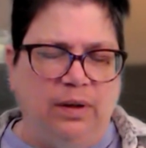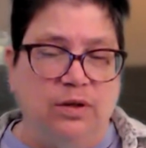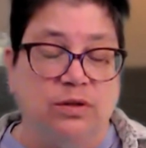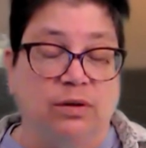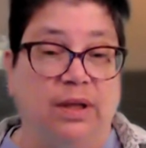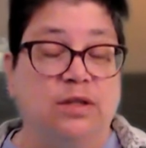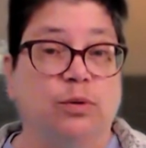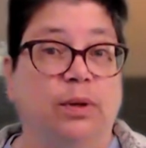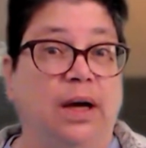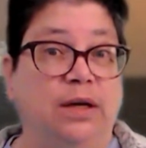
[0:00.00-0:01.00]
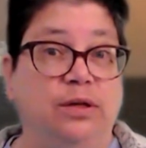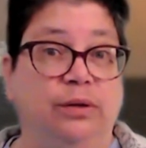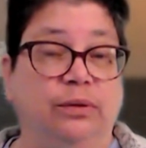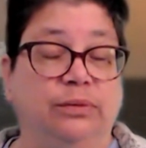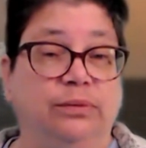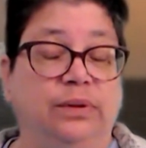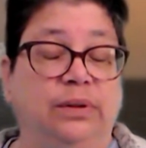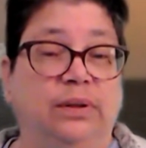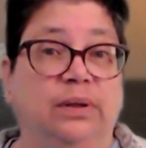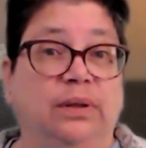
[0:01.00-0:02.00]
So that's what I do.
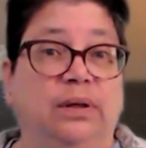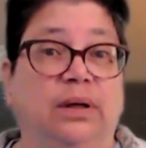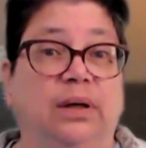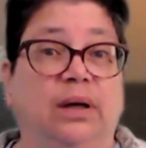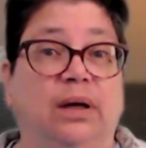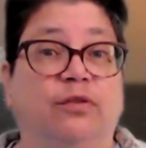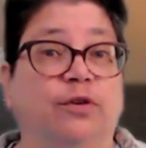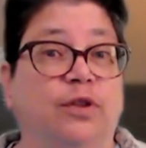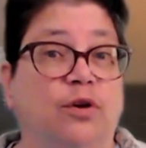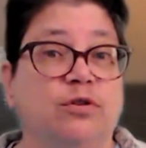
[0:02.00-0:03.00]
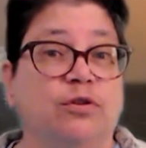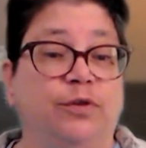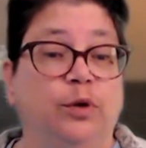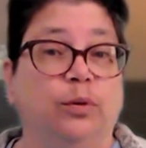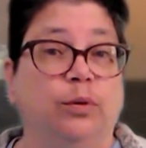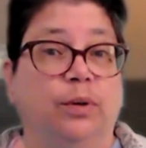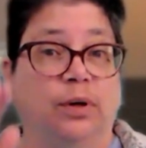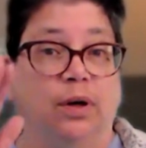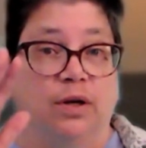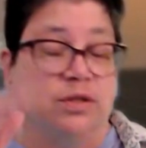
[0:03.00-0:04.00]
Uh, for those of you who
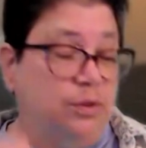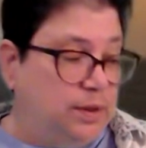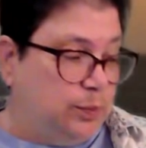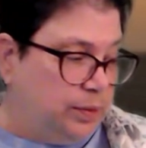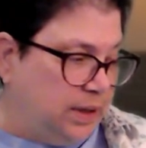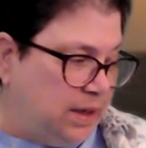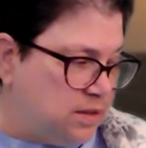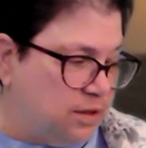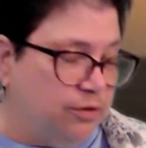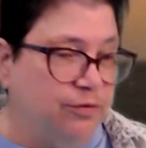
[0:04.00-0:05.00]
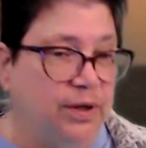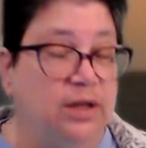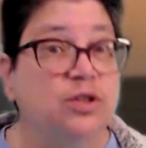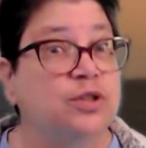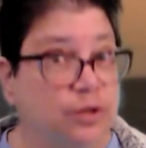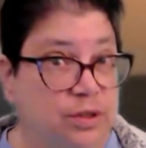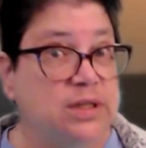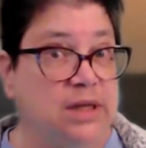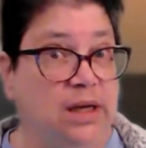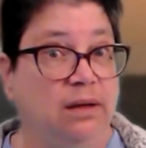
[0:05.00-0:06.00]
are also in a place of
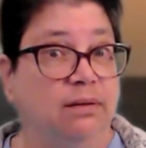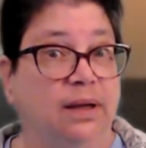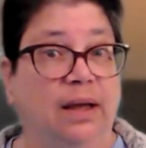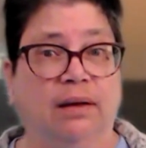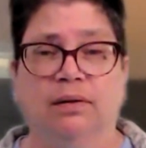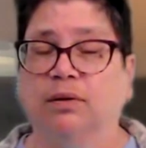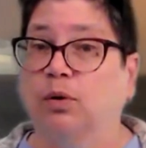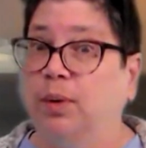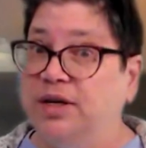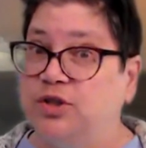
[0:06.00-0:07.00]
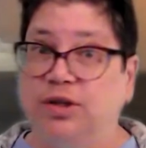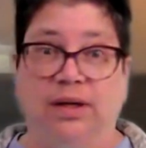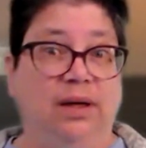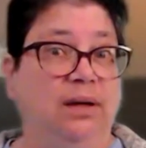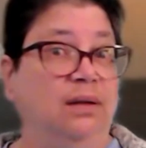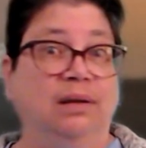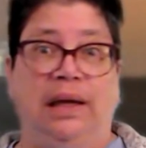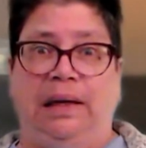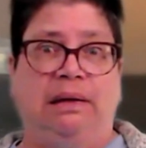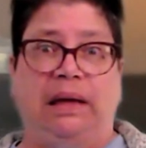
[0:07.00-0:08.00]
uncertainty and questioning and
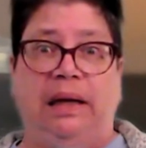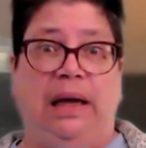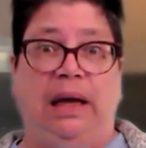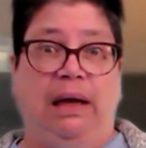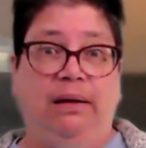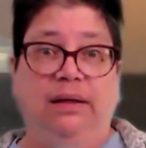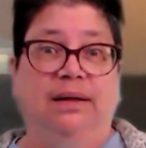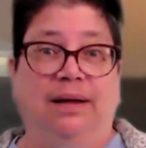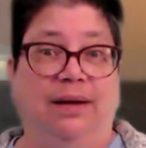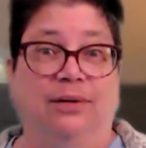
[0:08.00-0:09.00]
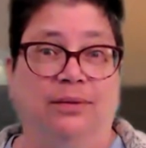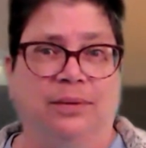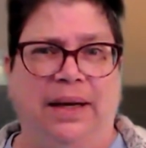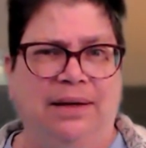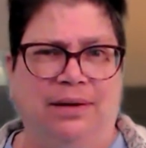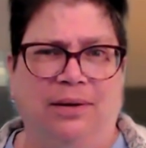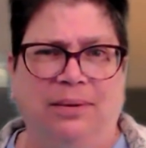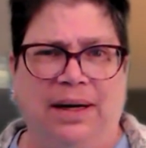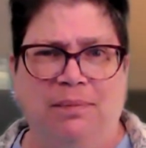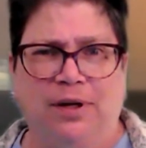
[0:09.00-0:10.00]
like, ah, I don't quite know what I'm